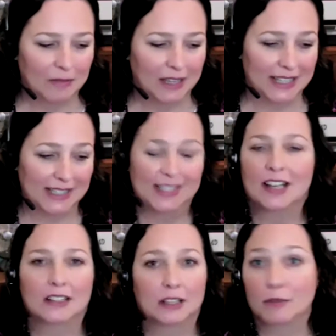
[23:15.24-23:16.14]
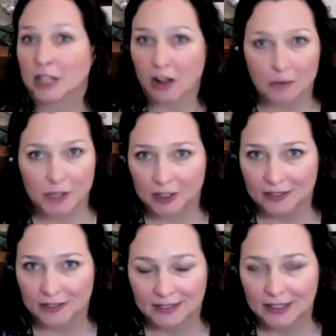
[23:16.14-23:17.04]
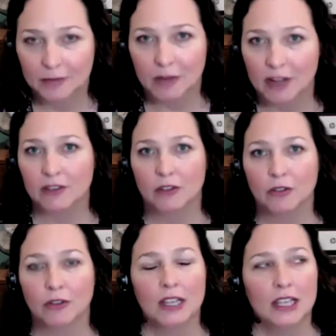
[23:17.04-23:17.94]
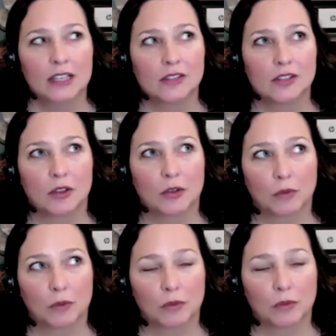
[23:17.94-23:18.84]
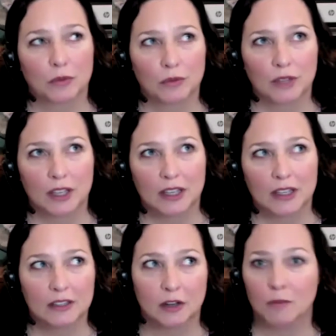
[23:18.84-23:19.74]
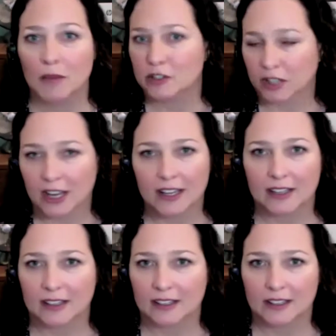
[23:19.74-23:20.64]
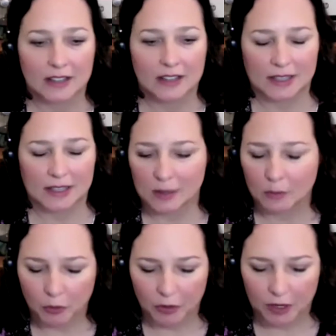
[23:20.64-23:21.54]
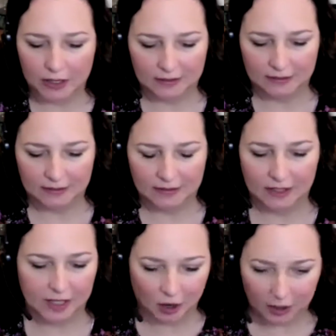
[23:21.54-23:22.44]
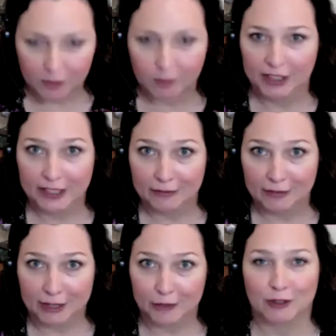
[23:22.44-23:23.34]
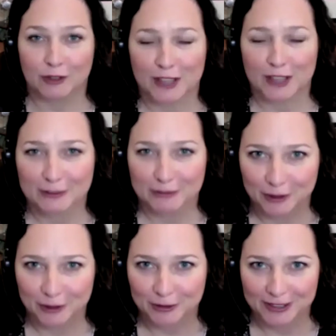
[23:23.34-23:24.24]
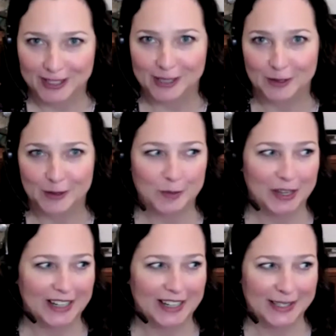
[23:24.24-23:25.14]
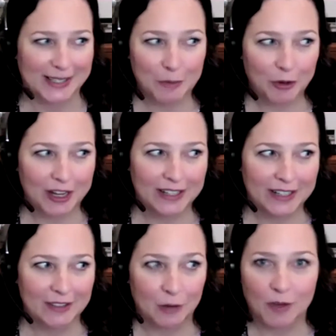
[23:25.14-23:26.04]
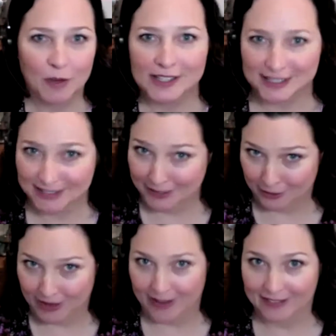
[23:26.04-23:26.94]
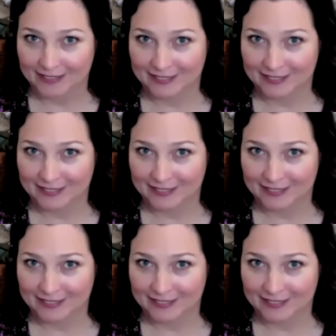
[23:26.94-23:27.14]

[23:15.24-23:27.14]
It's not going to be an option, in my view. So, much like at some point, it's hard to believe, I know for a lot of your listeners, but at some point there wasn't an internet.